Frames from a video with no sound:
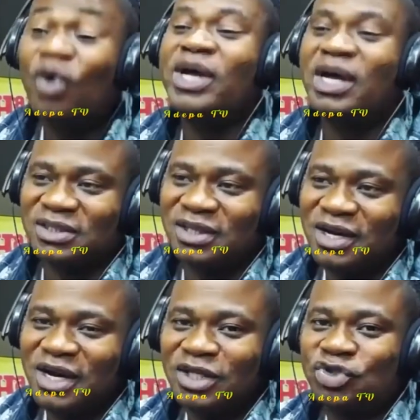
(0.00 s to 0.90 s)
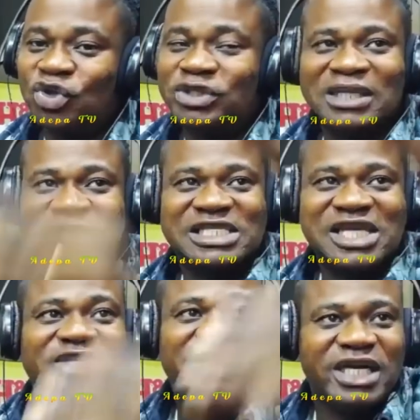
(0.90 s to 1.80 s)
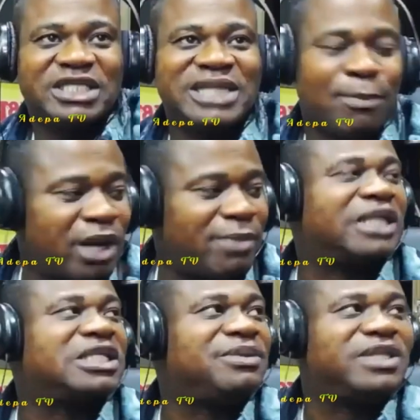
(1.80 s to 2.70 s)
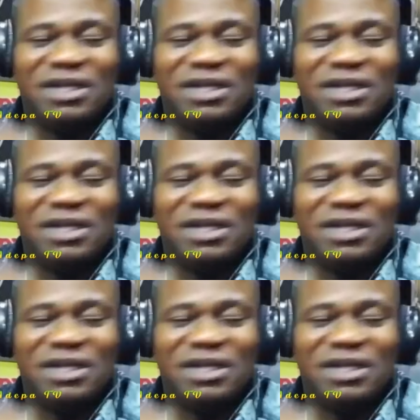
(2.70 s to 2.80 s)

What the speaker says: oh yes. 2017 18, a boy, Rebecca Chem